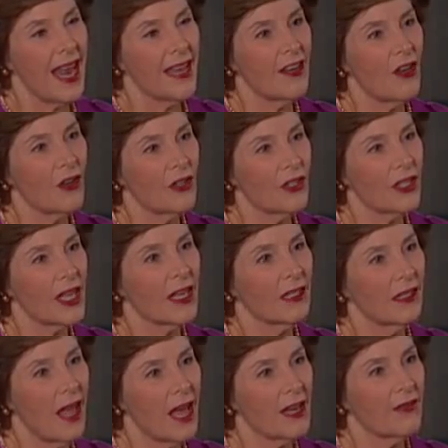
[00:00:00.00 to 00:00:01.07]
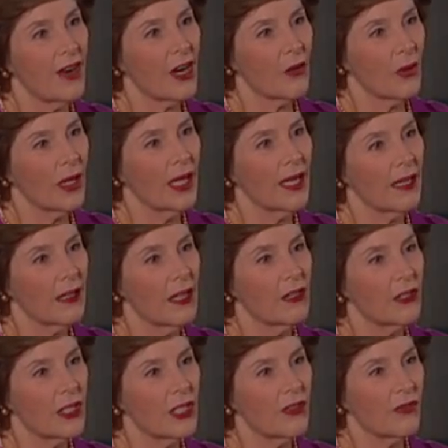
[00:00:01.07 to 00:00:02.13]
I noticed that a lot of our really
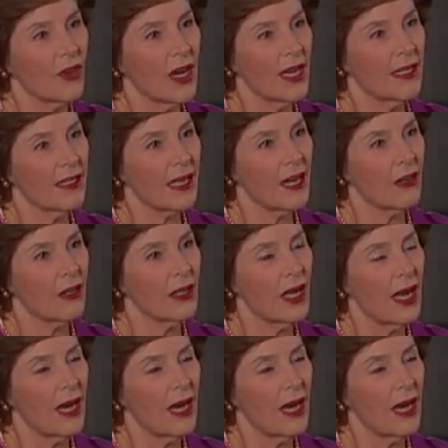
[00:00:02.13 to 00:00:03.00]
closest friends, our,